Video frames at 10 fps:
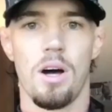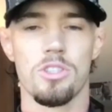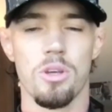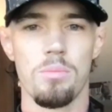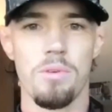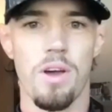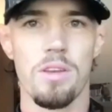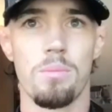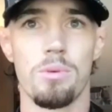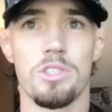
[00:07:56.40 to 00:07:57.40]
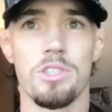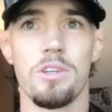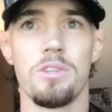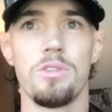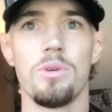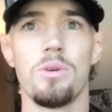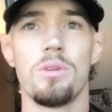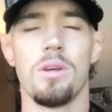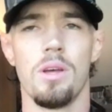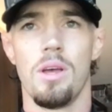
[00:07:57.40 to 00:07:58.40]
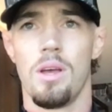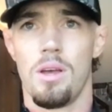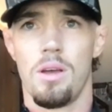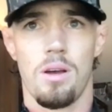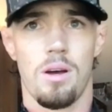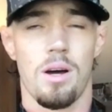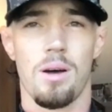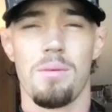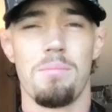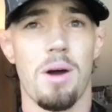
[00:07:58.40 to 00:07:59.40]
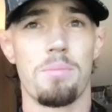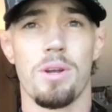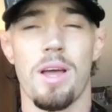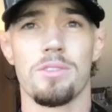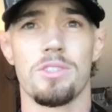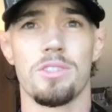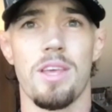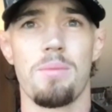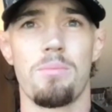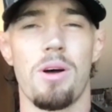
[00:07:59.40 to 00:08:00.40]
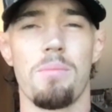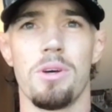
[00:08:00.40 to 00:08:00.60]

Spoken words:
So I'm gonna be fighting a Brazilian dude. Might pronounce his name wrong,